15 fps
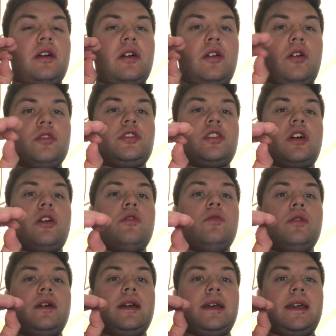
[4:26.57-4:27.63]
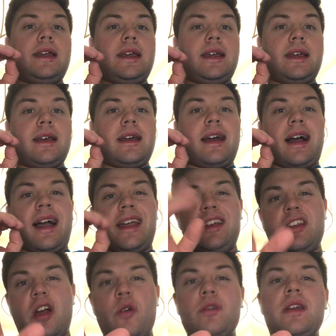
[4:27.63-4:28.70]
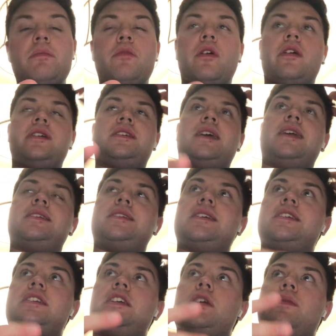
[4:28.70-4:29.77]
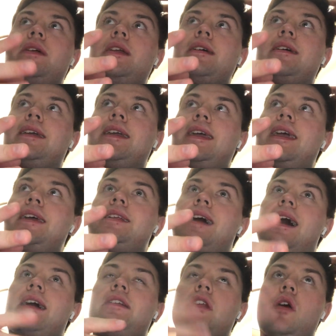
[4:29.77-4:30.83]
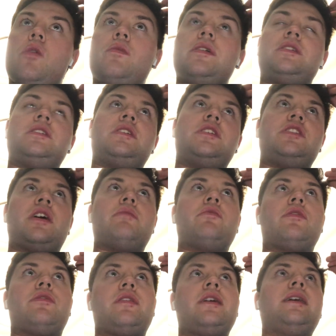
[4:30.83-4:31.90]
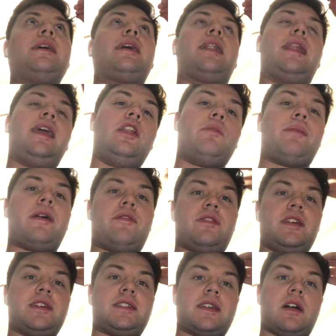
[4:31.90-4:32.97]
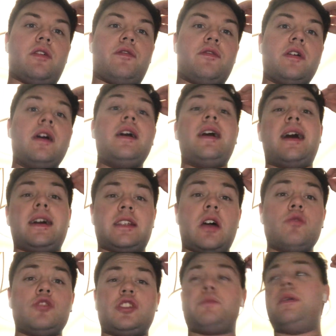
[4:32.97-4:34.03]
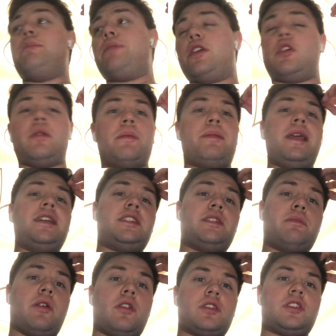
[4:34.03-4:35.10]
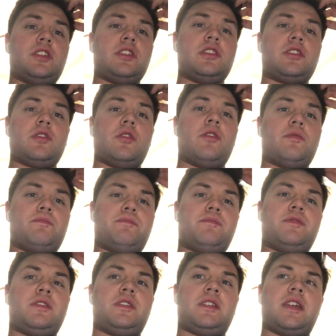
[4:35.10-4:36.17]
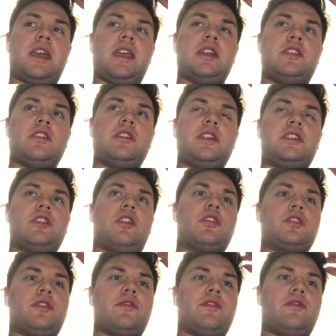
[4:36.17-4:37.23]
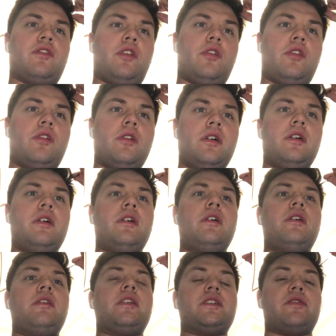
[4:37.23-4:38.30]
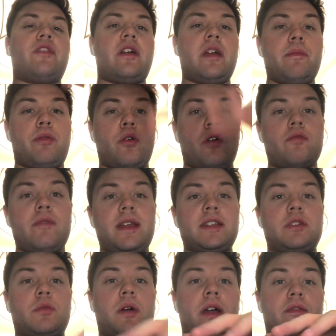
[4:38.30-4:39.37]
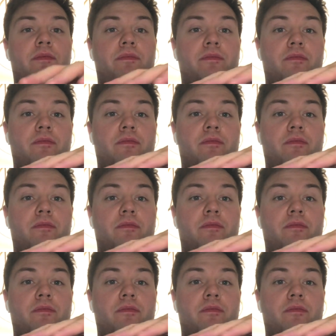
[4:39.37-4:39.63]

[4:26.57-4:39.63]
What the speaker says: Also, I know your mother says this to you when you're a kid. I know this is a general thing. Clean up after yourself. I don't just mean pick up your pizza boxes or take your dirty socks off the floor. There's a very important reason why I'm